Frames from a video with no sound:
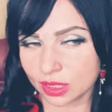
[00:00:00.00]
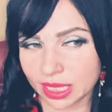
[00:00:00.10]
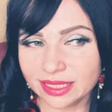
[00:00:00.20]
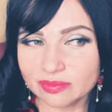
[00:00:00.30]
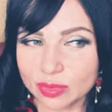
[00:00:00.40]

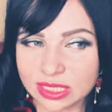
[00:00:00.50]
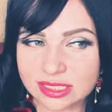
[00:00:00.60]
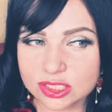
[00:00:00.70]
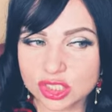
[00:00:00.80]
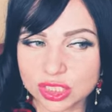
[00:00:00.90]
it means
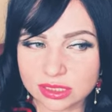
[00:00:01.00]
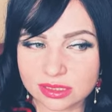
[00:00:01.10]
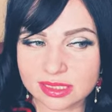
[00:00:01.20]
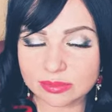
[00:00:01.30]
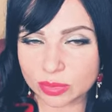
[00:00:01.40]
that she
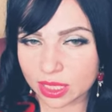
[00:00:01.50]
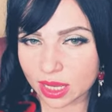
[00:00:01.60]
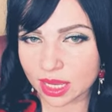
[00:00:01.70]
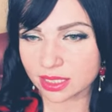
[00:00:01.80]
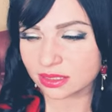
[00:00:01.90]
simply
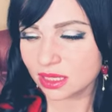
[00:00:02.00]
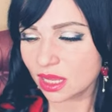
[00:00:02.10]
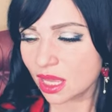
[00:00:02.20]
has